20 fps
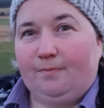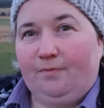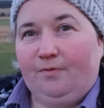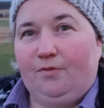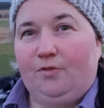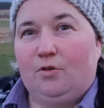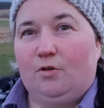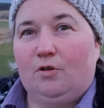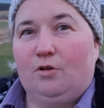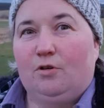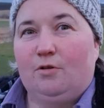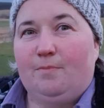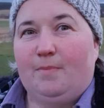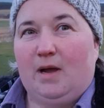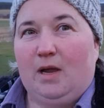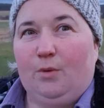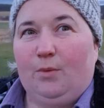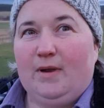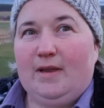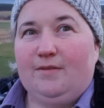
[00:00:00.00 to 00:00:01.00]
For
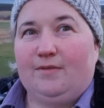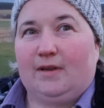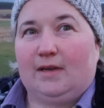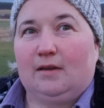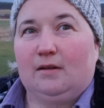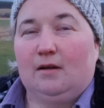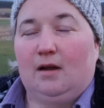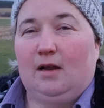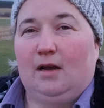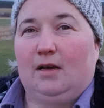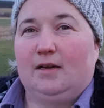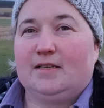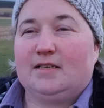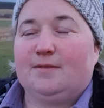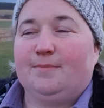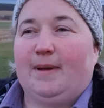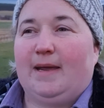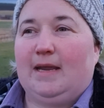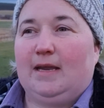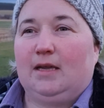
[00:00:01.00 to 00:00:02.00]
my weaving, I like
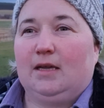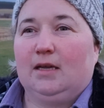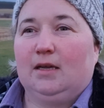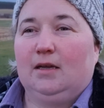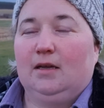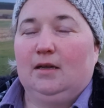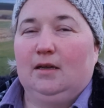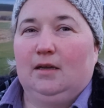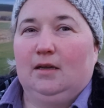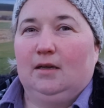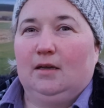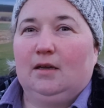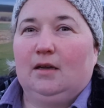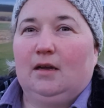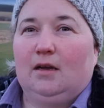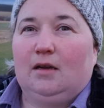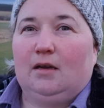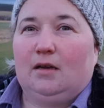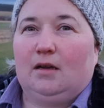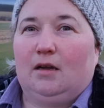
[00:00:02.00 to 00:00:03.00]
to make
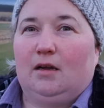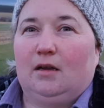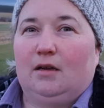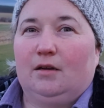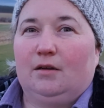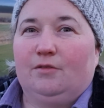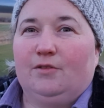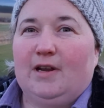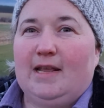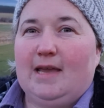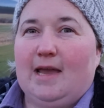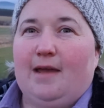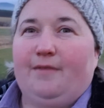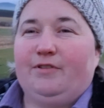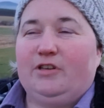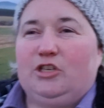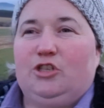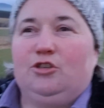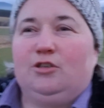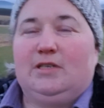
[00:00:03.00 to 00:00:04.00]
really
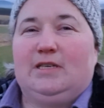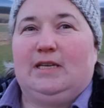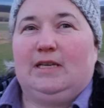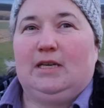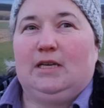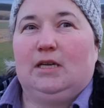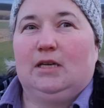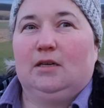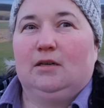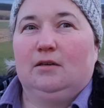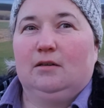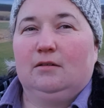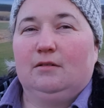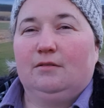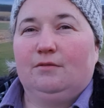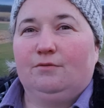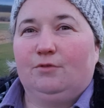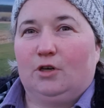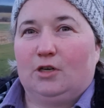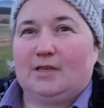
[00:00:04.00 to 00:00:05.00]
heavy duty
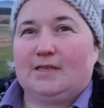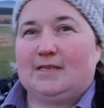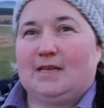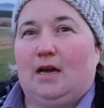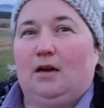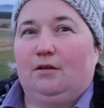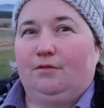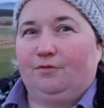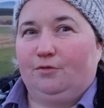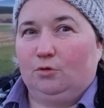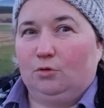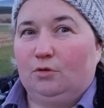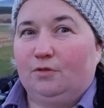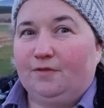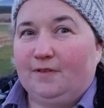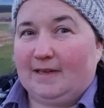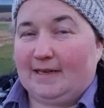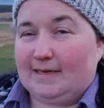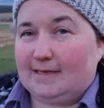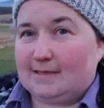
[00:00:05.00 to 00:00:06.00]
rugs out of raw
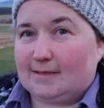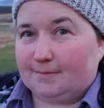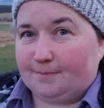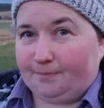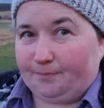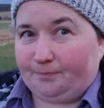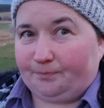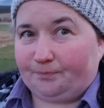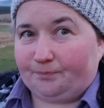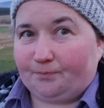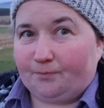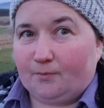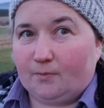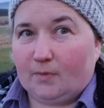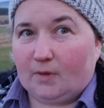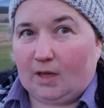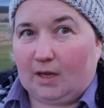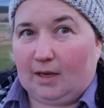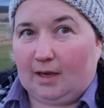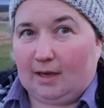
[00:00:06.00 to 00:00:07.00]
fleece,
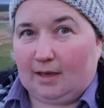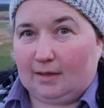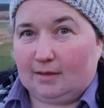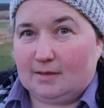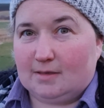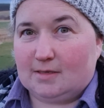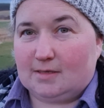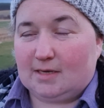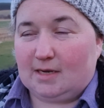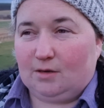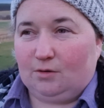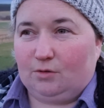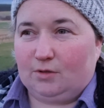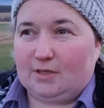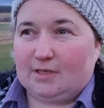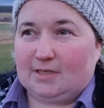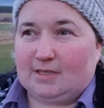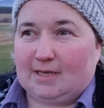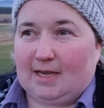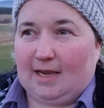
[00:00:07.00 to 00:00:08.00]
and in
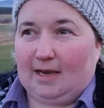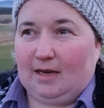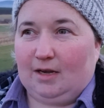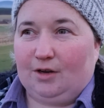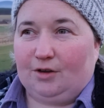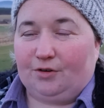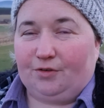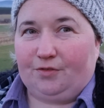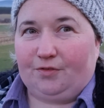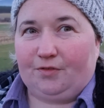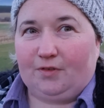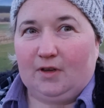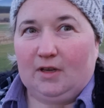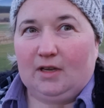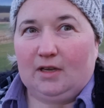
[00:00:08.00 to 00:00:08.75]
order to get enough